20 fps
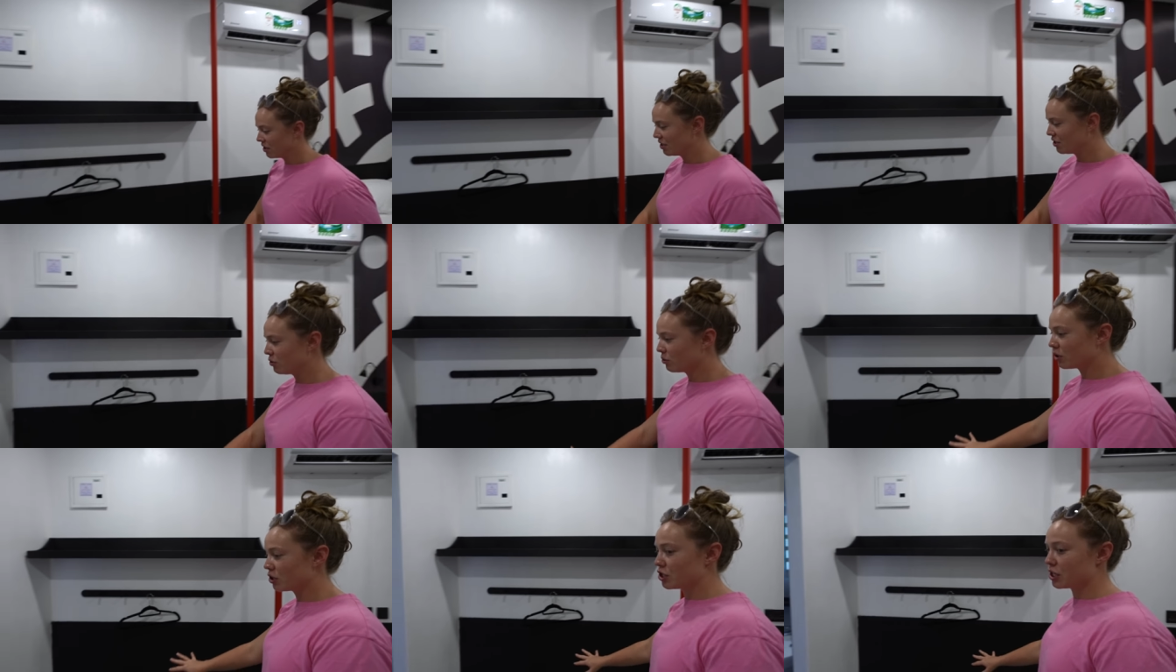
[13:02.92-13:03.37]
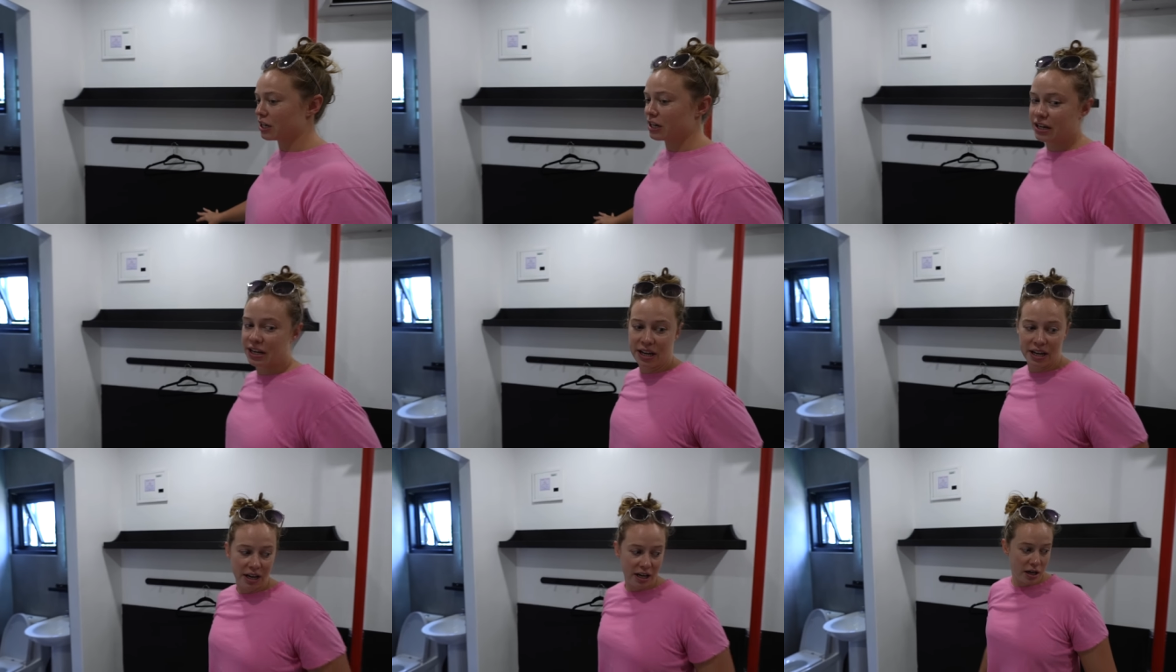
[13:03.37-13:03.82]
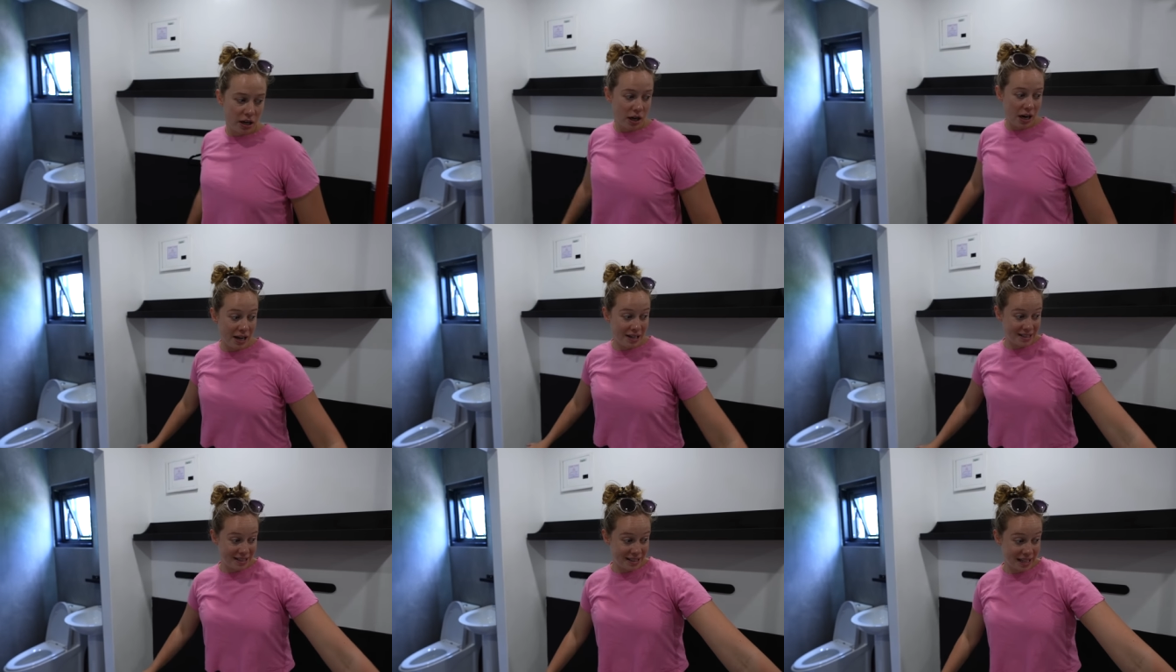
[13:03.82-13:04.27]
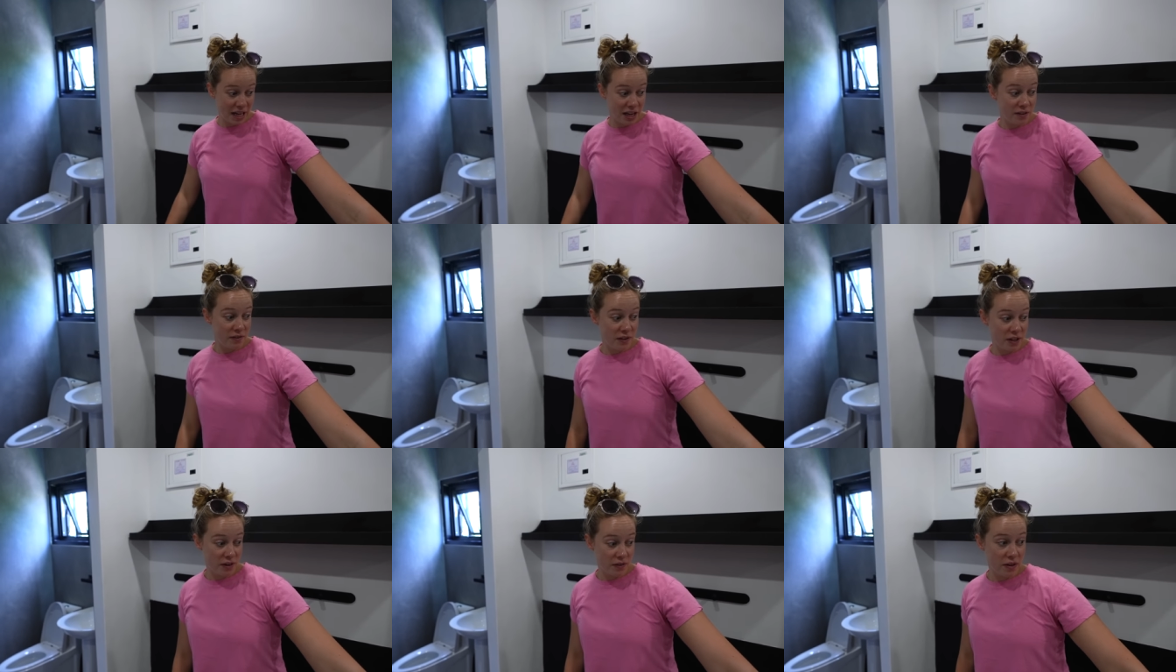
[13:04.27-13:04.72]
a storage area here, a
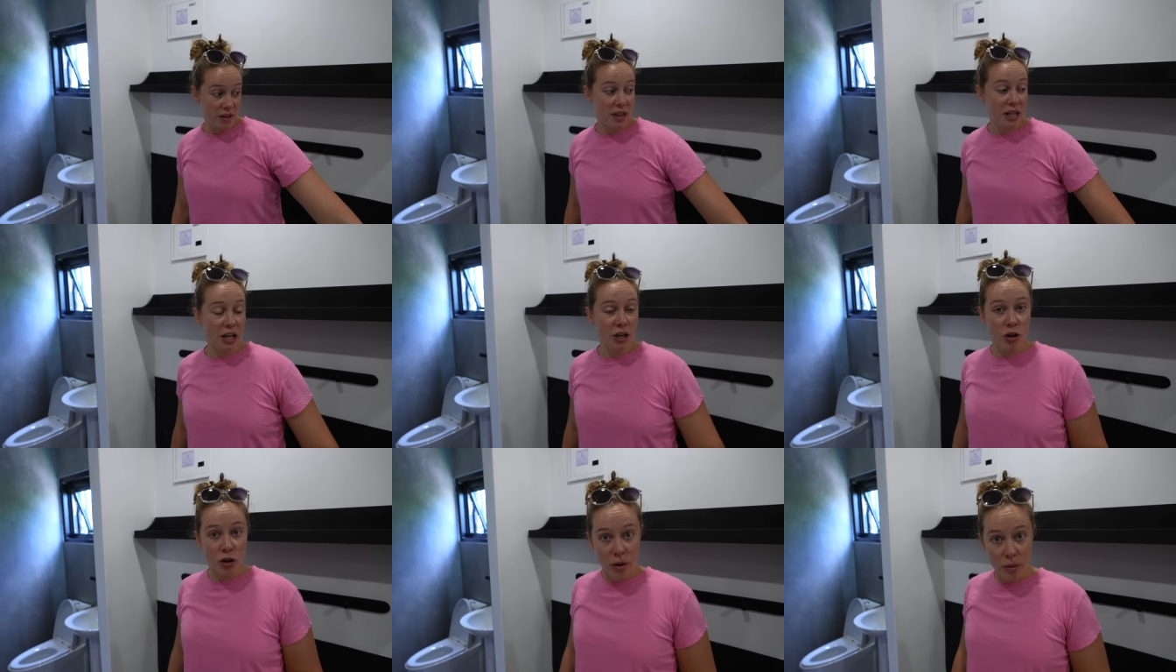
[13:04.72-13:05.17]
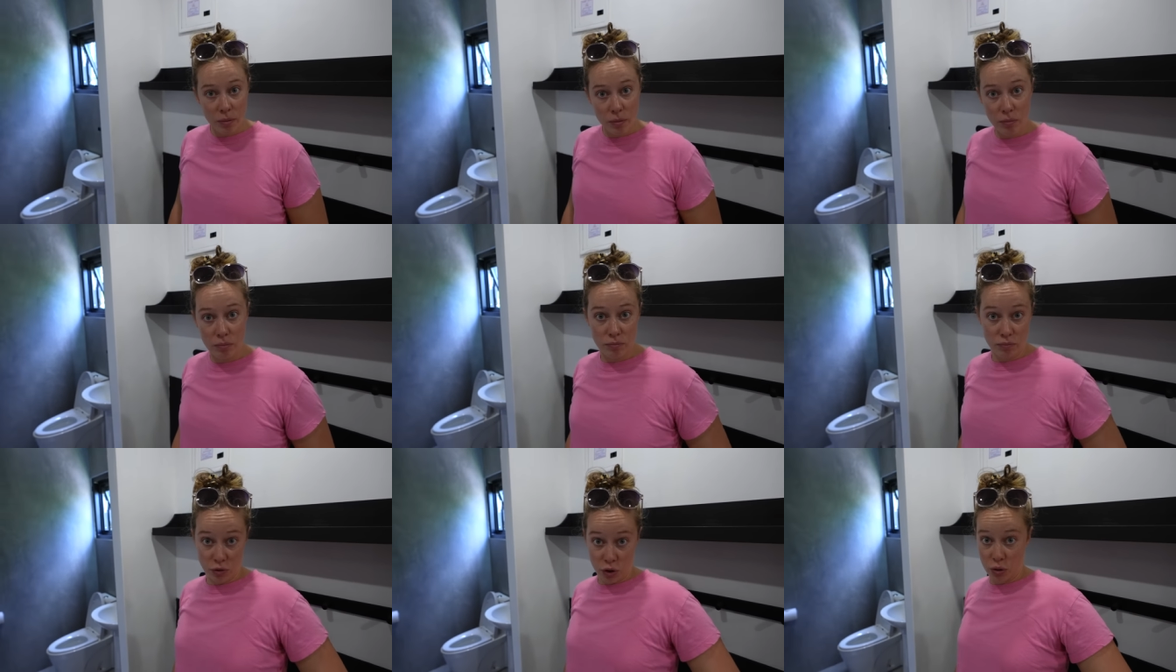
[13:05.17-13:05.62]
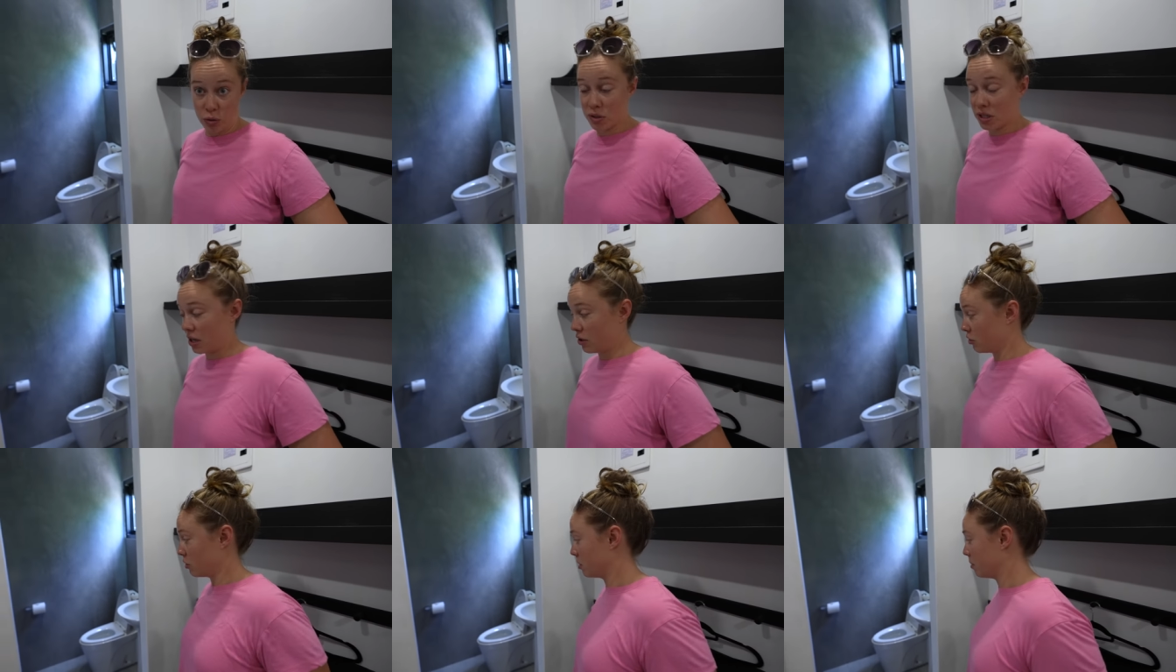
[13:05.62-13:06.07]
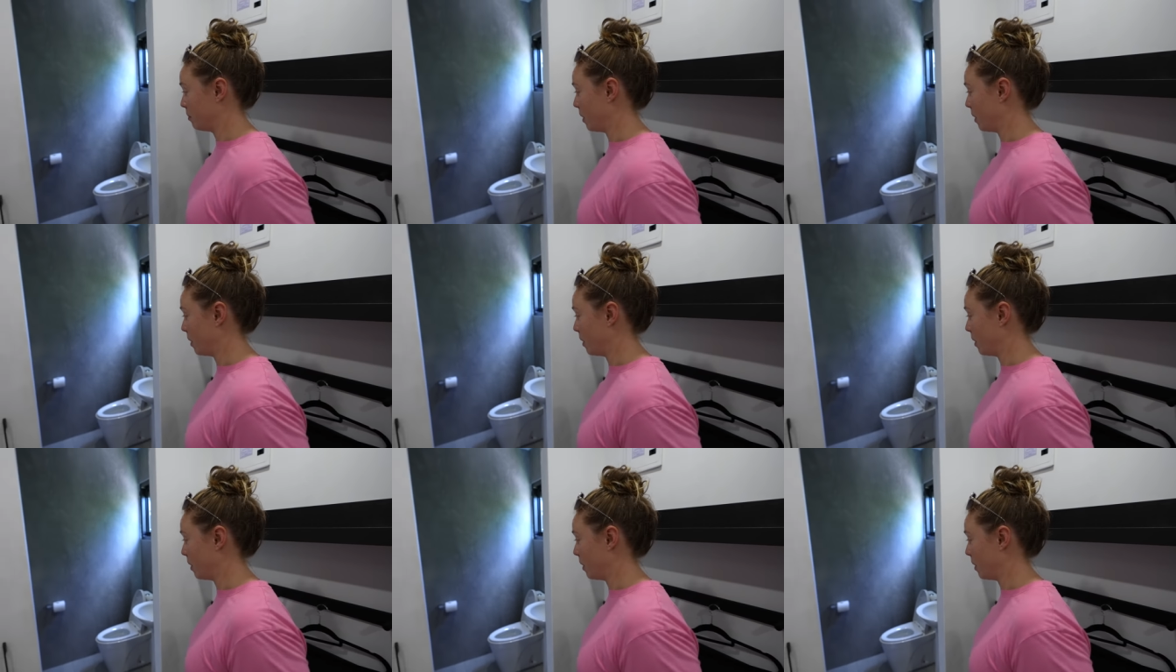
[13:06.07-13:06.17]
safe even that you can use under the